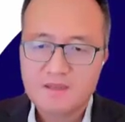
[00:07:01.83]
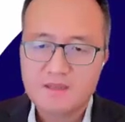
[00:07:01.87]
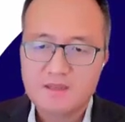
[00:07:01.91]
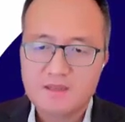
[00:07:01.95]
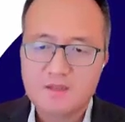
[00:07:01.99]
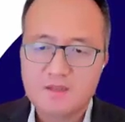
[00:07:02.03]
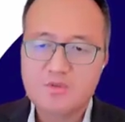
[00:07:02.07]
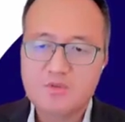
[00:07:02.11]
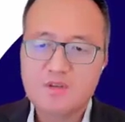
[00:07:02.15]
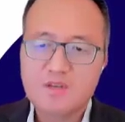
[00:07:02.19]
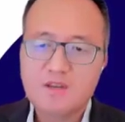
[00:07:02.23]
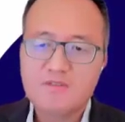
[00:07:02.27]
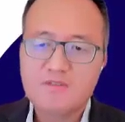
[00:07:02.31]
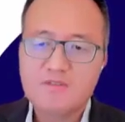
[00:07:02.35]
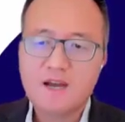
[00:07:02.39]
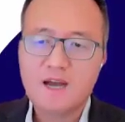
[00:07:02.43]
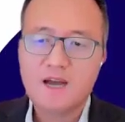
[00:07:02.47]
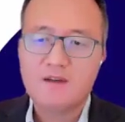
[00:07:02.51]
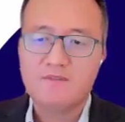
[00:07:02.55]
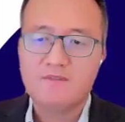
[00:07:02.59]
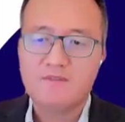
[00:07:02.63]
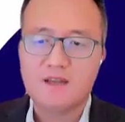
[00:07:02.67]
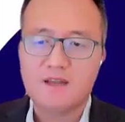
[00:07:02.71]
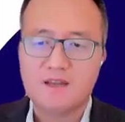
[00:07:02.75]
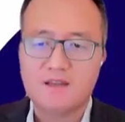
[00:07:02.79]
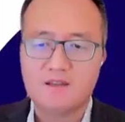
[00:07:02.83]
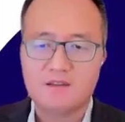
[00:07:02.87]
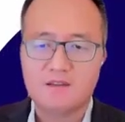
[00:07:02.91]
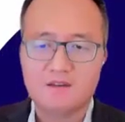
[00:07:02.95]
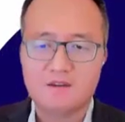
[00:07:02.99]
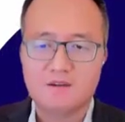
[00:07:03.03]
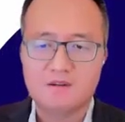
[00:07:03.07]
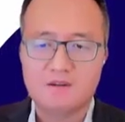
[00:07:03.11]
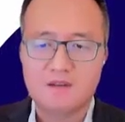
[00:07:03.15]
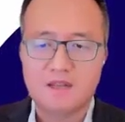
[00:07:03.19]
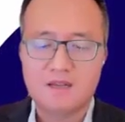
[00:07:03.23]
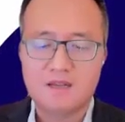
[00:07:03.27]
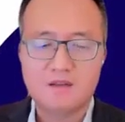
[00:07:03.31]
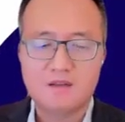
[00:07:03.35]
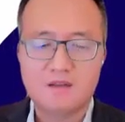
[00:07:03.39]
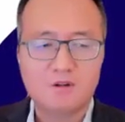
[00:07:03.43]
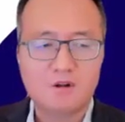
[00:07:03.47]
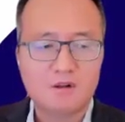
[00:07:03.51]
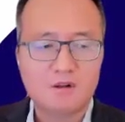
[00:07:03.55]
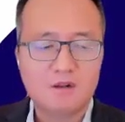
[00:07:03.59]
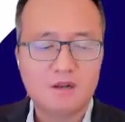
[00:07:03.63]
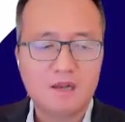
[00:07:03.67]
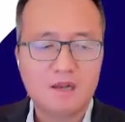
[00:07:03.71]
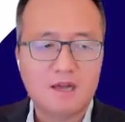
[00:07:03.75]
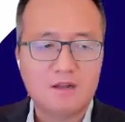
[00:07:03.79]
You even have like a
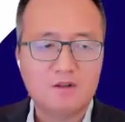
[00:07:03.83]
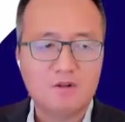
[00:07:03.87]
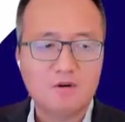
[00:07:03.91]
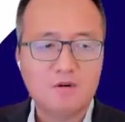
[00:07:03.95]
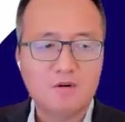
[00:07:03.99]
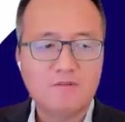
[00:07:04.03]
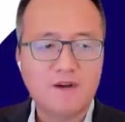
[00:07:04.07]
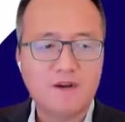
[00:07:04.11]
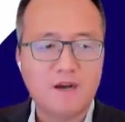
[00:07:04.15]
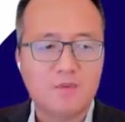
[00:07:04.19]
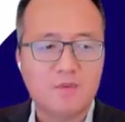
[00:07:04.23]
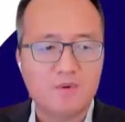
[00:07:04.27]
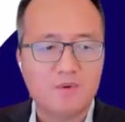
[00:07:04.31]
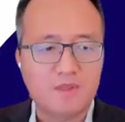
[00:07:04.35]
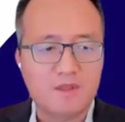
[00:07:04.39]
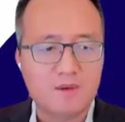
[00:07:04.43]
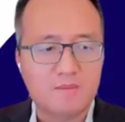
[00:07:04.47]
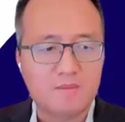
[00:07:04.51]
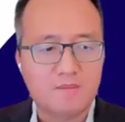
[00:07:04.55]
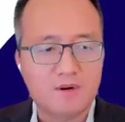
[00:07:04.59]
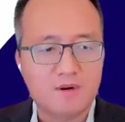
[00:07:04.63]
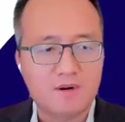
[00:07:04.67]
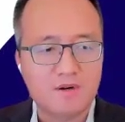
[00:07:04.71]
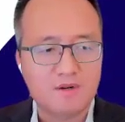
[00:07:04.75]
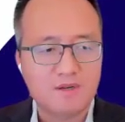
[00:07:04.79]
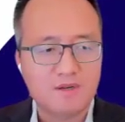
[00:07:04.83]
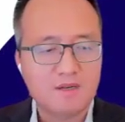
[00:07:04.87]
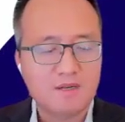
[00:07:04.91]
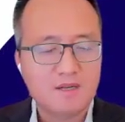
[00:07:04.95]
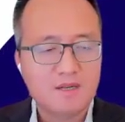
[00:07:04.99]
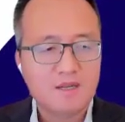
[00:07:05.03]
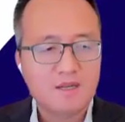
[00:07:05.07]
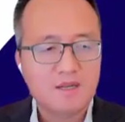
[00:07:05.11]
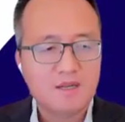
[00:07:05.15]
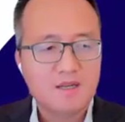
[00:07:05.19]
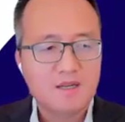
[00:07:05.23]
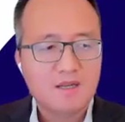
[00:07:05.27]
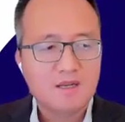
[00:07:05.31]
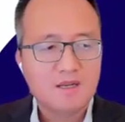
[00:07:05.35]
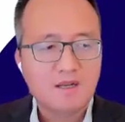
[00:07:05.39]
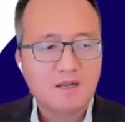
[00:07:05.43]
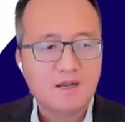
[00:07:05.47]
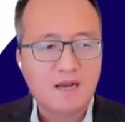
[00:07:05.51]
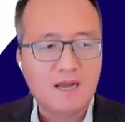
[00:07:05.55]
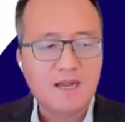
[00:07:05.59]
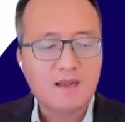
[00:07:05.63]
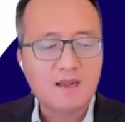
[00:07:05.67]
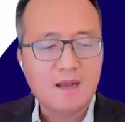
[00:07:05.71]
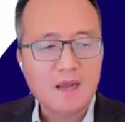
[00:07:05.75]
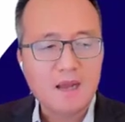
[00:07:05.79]
Lanova with the Merck.
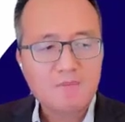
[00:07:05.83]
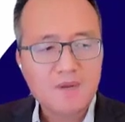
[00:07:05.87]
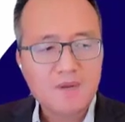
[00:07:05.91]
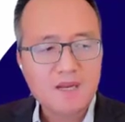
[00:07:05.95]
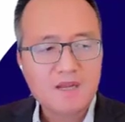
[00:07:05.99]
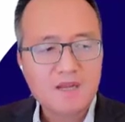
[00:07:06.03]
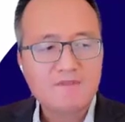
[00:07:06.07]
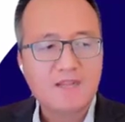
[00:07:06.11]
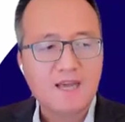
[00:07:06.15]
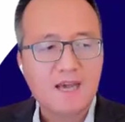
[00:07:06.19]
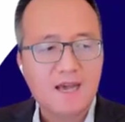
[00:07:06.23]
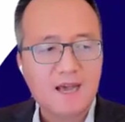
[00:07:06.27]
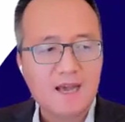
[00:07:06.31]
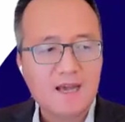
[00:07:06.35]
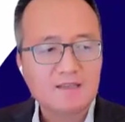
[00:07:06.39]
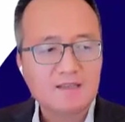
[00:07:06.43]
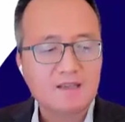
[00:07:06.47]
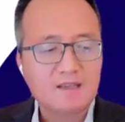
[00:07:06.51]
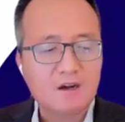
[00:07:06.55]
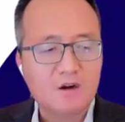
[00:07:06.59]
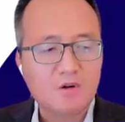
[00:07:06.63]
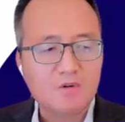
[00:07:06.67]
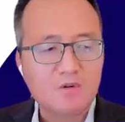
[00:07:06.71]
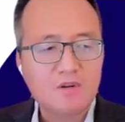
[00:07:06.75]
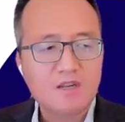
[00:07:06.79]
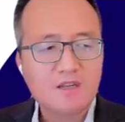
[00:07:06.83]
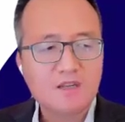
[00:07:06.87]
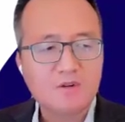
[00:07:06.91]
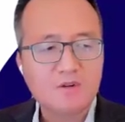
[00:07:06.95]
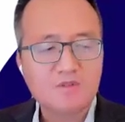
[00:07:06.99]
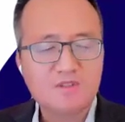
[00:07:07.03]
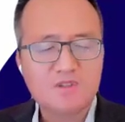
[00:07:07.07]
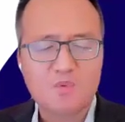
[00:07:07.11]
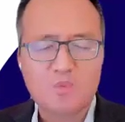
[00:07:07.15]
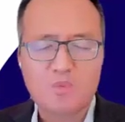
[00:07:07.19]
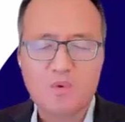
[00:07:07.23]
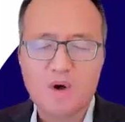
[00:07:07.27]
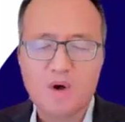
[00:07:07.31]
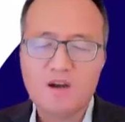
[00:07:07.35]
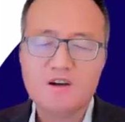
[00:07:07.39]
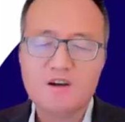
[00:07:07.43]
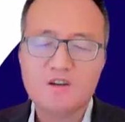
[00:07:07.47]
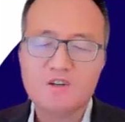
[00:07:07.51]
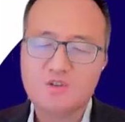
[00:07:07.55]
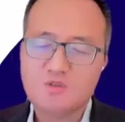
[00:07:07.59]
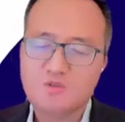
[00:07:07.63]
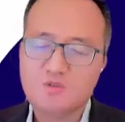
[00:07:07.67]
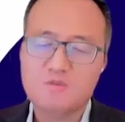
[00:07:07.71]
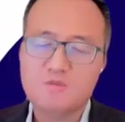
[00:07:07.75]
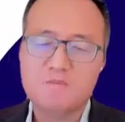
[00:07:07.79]
I believe the asset only does 1 or
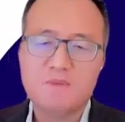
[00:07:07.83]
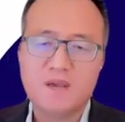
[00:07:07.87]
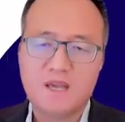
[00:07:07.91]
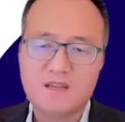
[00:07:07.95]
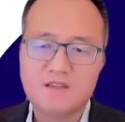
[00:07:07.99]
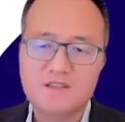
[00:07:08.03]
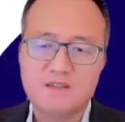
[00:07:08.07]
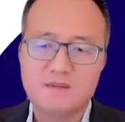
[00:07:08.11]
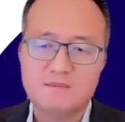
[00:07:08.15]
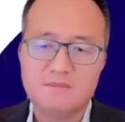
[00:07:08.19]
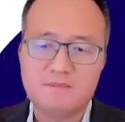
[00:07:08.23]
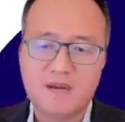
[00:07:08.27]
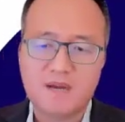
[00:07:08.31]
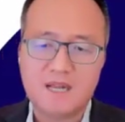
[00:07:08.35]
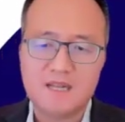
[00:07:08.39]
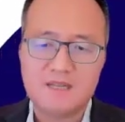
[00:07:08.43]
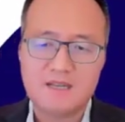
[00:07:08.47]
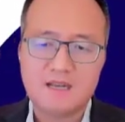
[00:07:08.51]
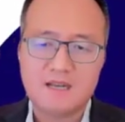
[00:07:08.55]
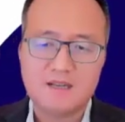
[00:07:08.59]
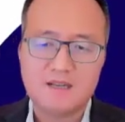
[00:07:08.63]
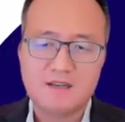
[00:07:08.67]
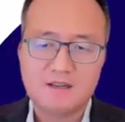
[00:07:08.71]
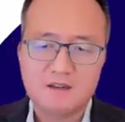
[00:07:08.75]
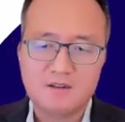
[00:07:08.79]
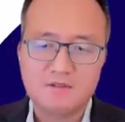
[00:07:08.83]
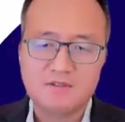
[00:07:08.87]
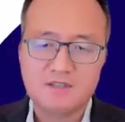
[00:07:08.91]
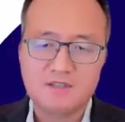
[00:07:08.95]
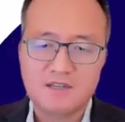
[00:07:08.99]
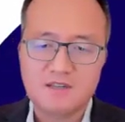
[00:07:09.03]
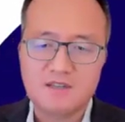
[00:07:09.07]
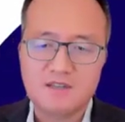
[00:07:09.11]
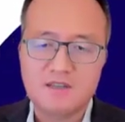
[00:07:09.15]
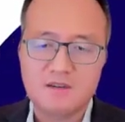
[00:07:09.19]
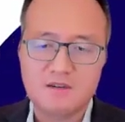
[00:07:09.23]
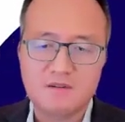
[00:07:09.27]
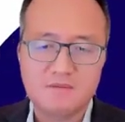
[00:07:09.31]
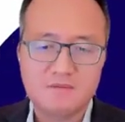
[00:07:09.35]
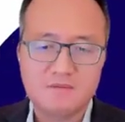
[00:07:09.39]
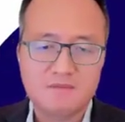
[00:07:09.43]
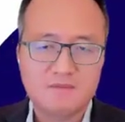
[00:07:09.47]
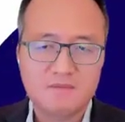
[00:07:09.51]
2 patients by the time they close the deal.